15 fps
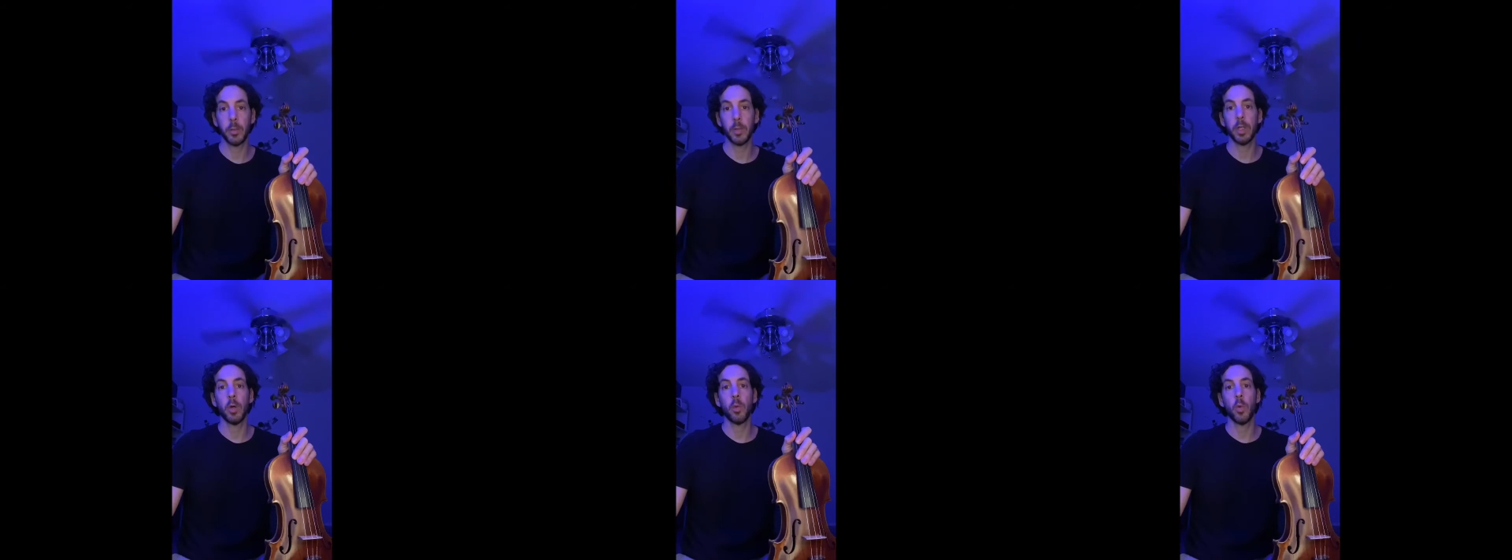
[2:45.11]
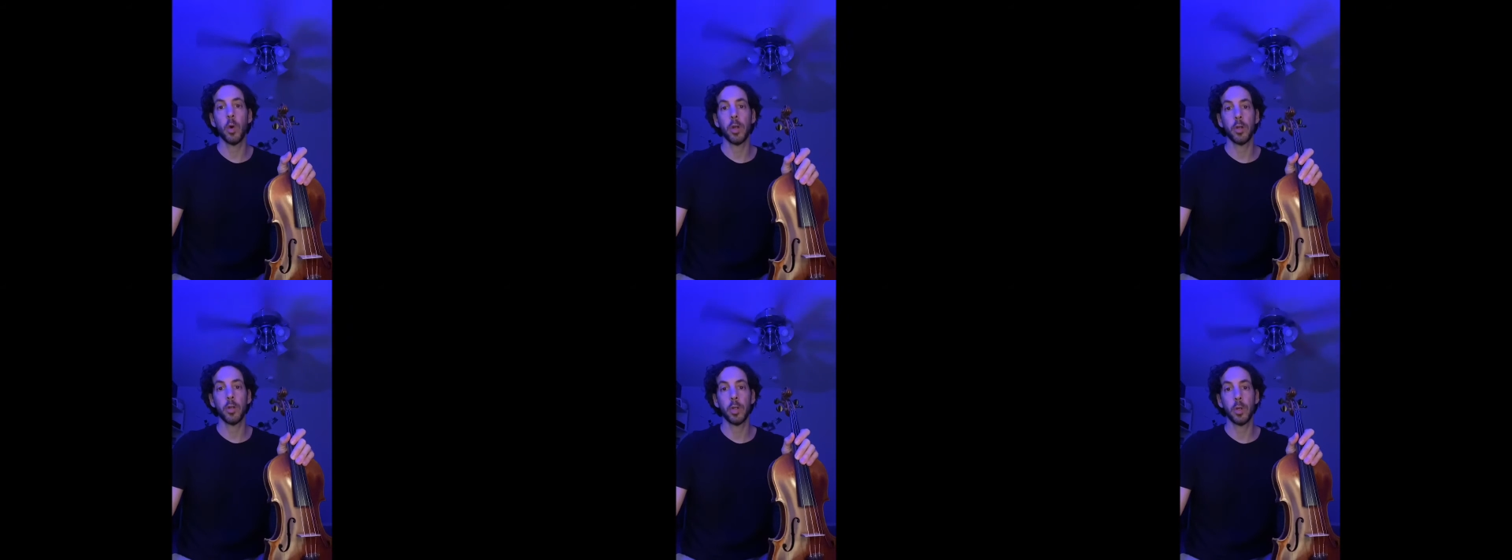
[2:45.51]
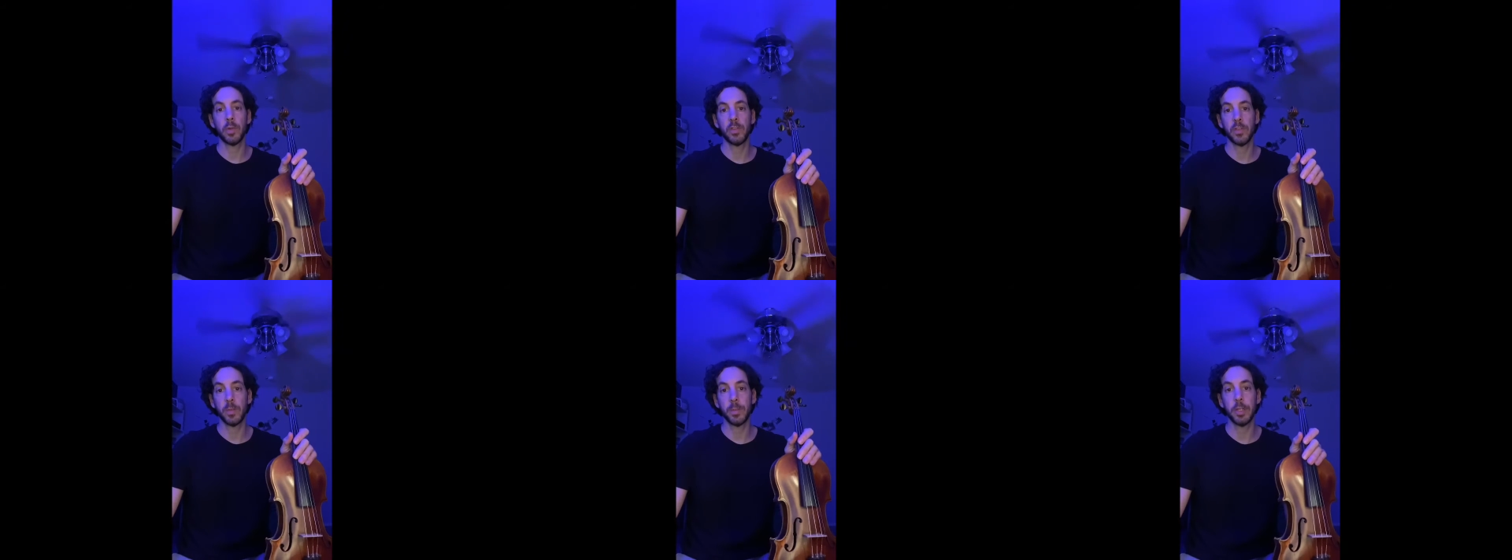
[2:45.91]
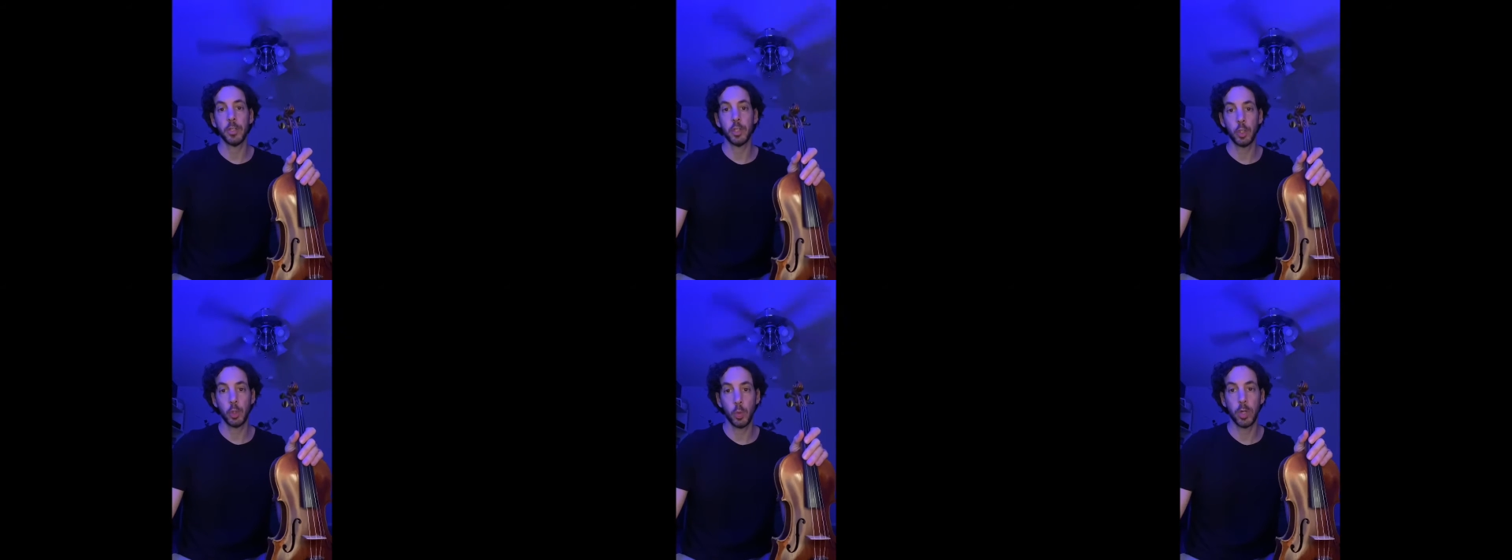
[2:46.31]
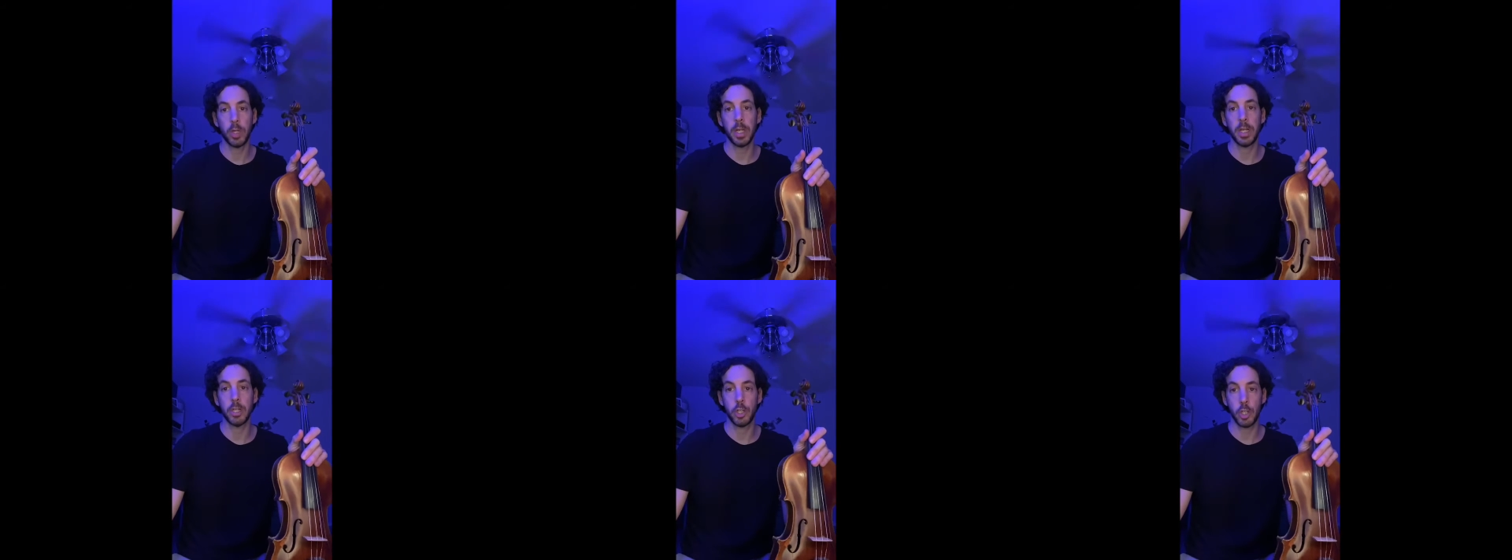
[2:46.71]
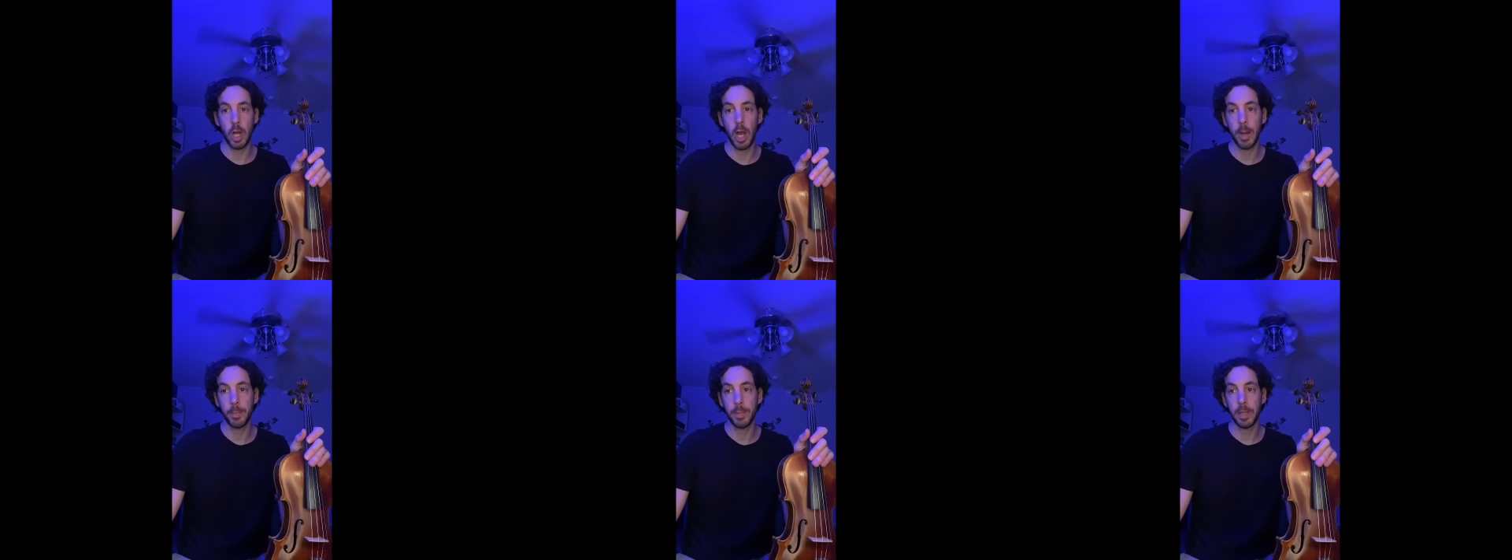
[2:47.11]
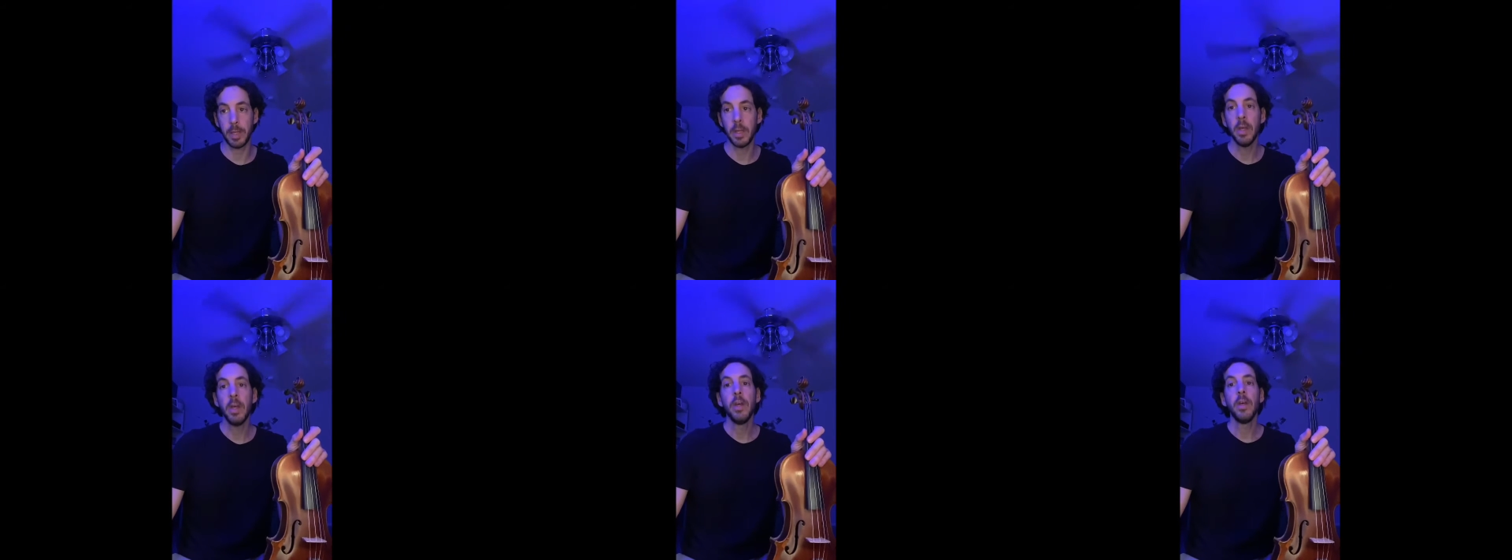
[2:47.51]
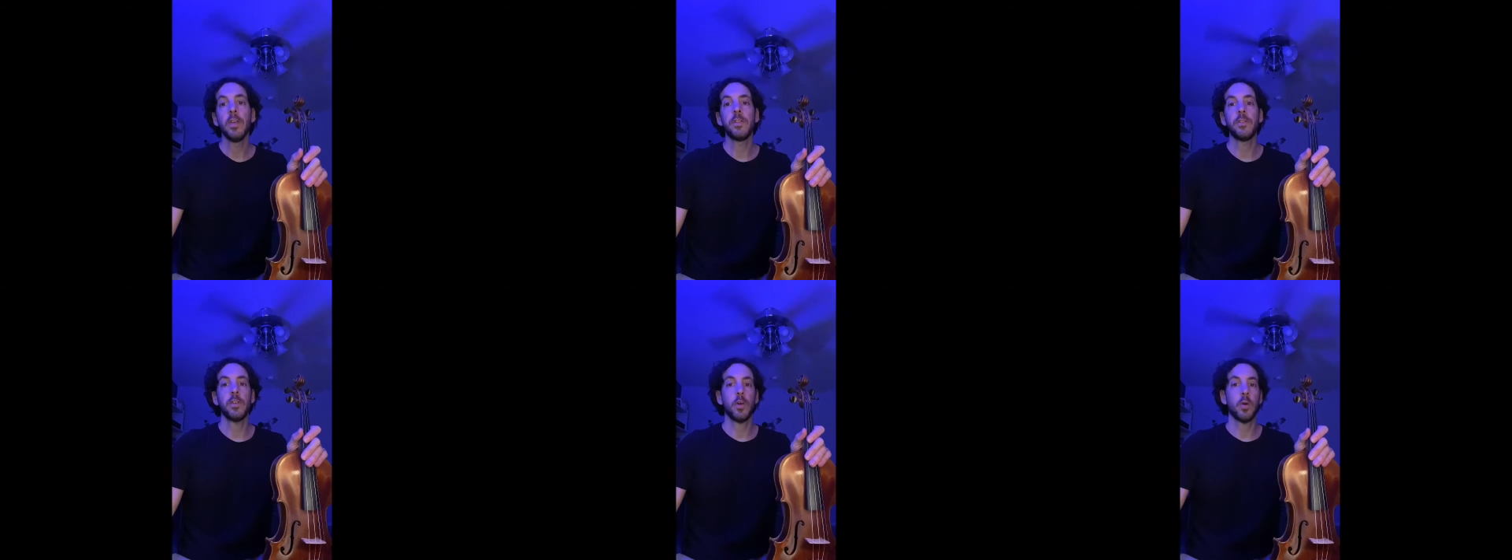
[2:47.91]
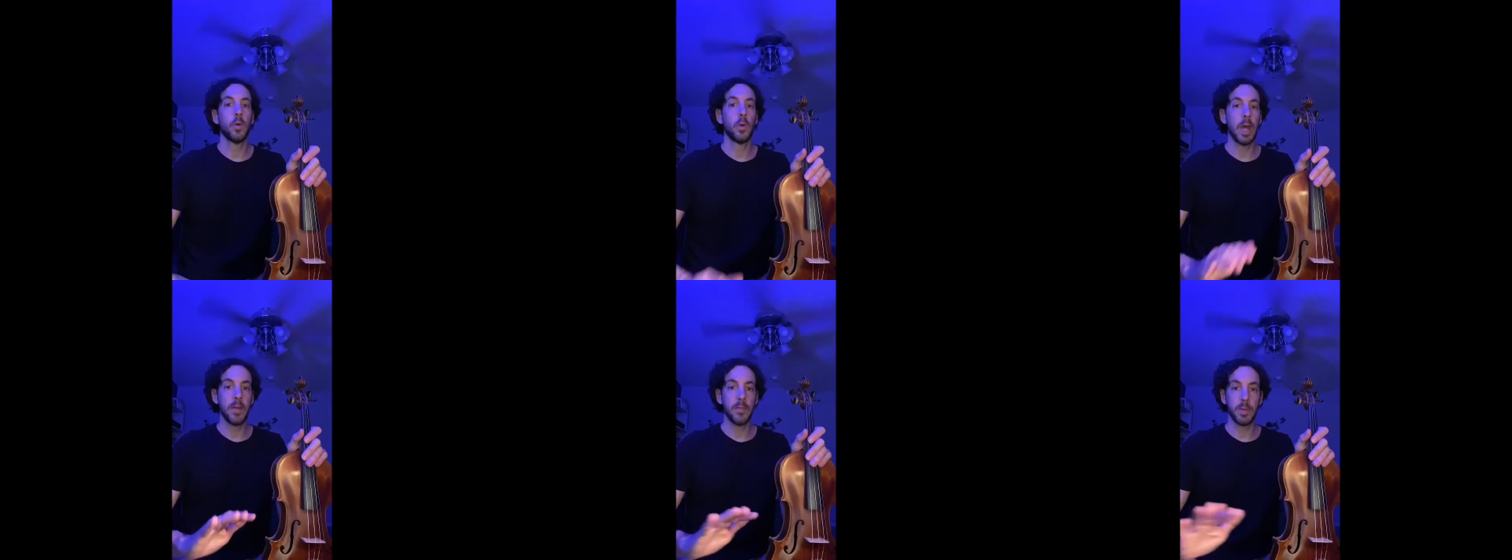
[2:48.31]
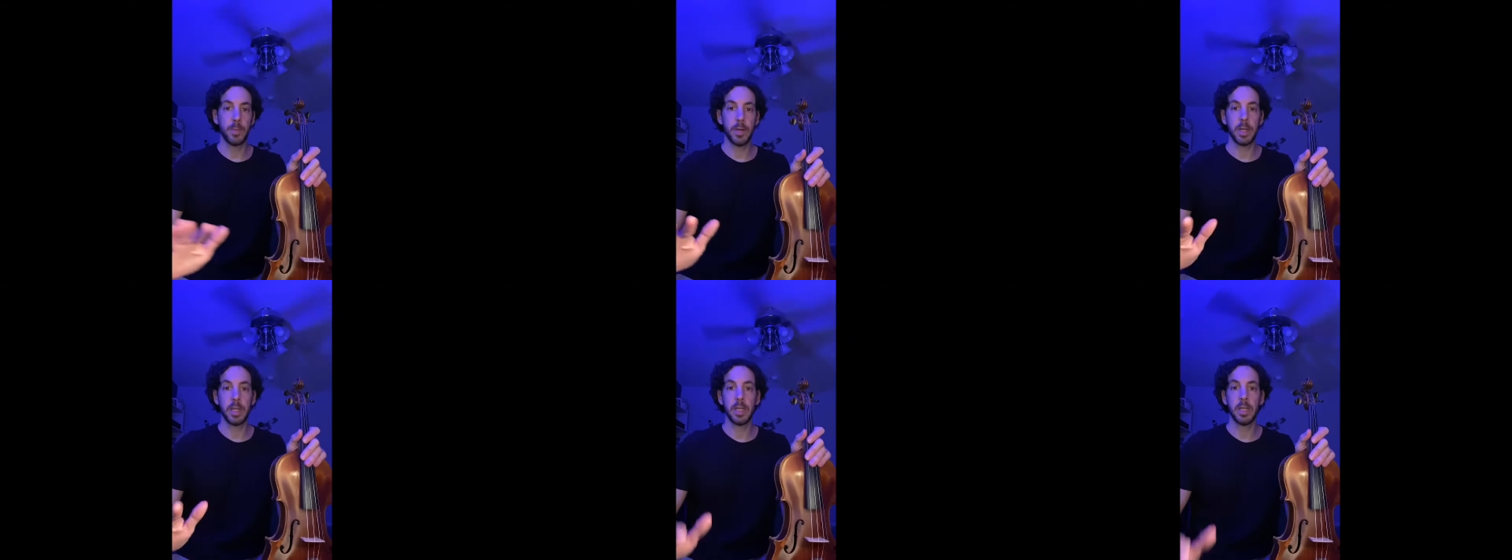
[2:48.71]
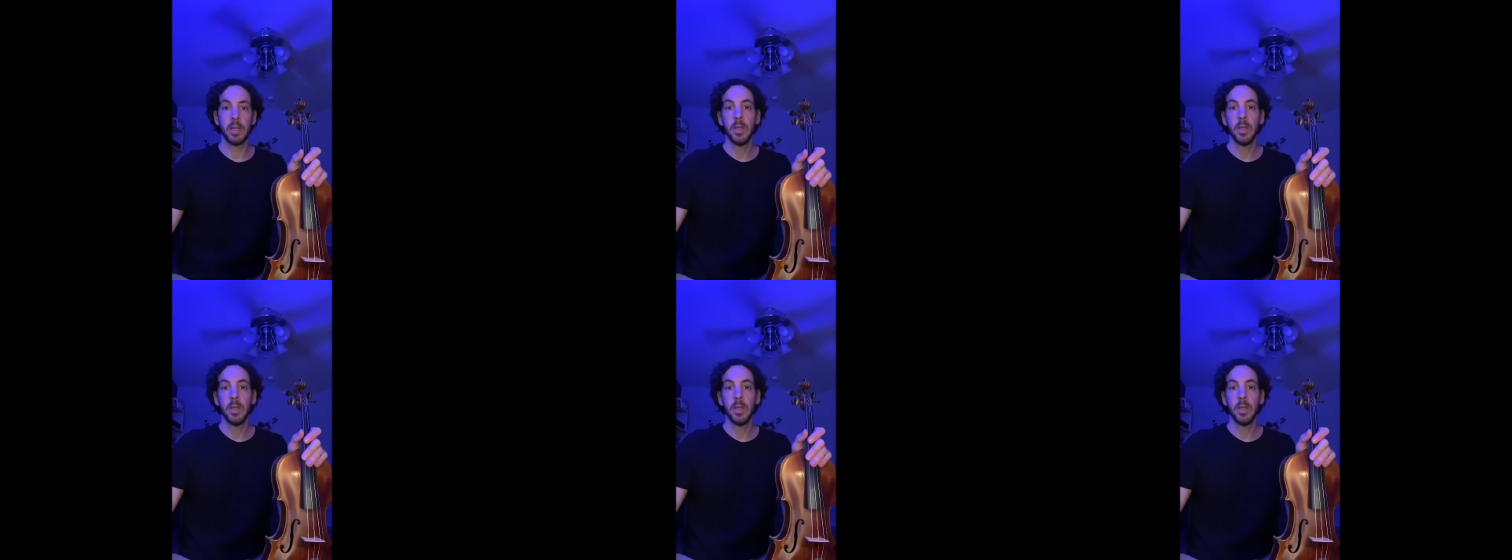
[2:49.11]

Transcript: we don't want our notes to be short and choppy. So everybody,